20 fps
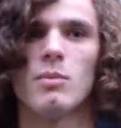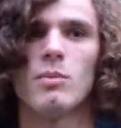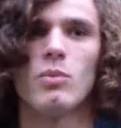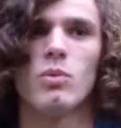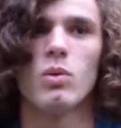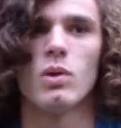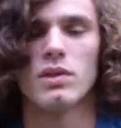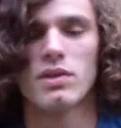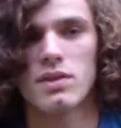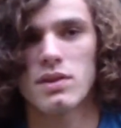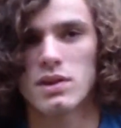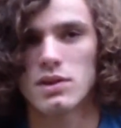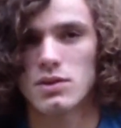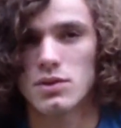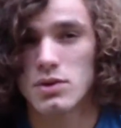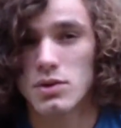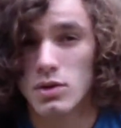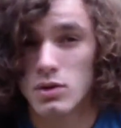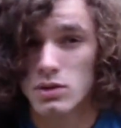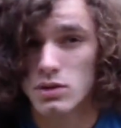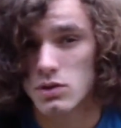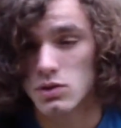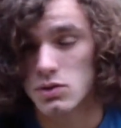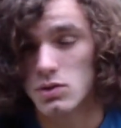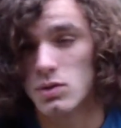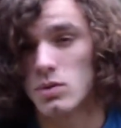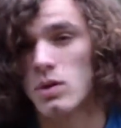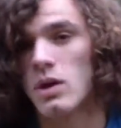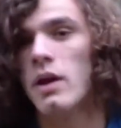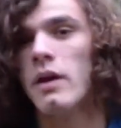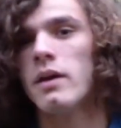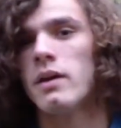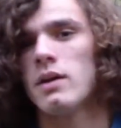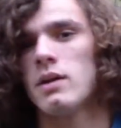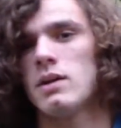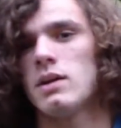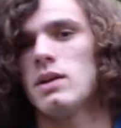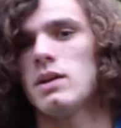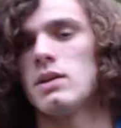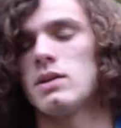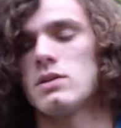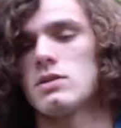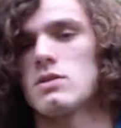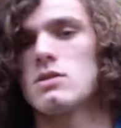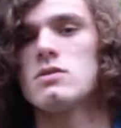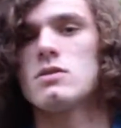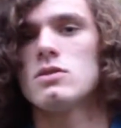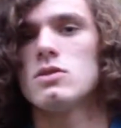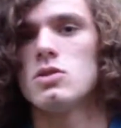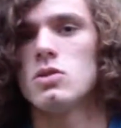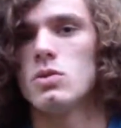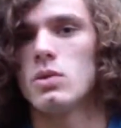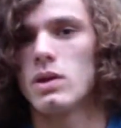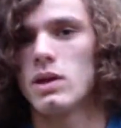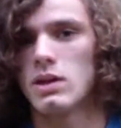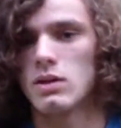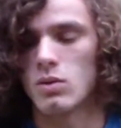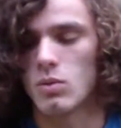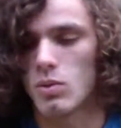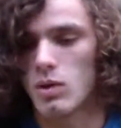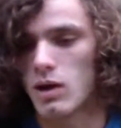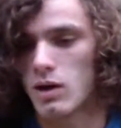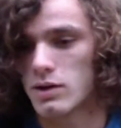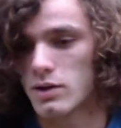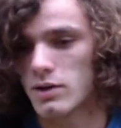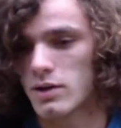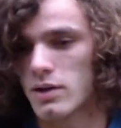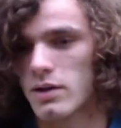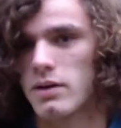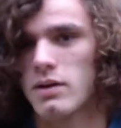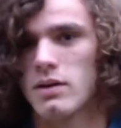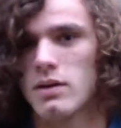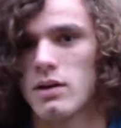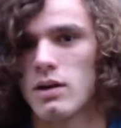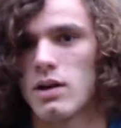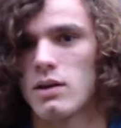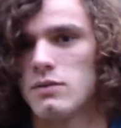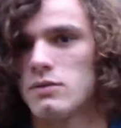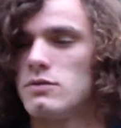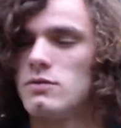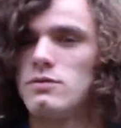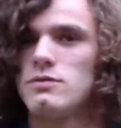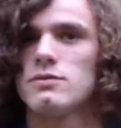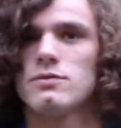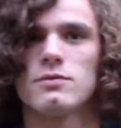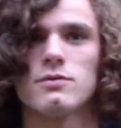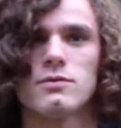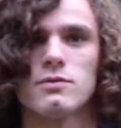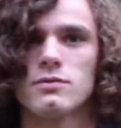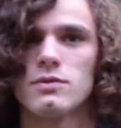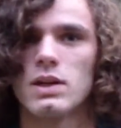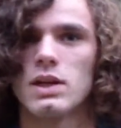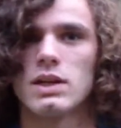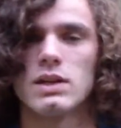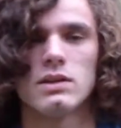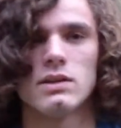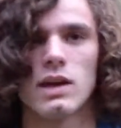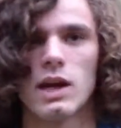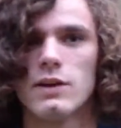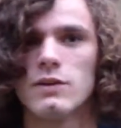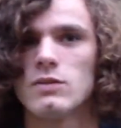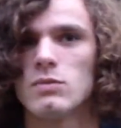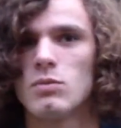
One thing you could do is do it into water off of like a diving